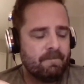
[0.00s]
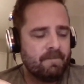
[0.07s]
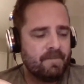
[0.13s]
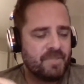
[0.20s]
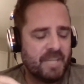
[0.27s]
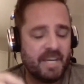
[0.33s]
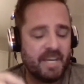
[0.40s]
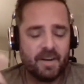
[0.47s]

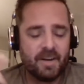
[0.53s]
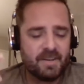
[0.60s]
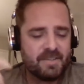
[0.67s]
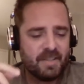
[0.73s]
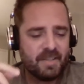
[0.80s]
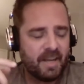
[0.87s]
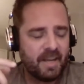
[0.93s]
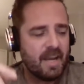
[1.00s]

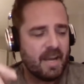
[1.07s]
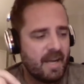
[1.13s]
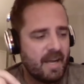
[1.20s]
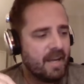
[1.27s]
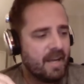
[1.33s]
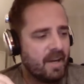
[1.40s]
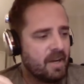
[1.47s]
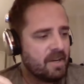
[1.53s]
tears. Like
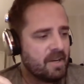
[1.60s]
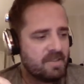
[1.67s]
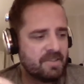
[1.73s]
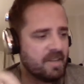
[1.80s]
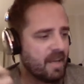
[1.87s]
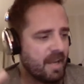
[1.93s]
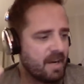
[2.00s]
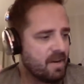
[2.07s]
I
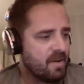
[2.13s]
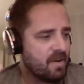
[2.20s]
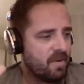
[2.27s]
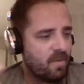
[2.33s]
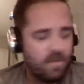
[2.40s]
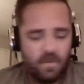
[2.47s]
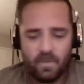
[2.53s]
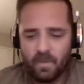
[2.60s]
honestly, I don't know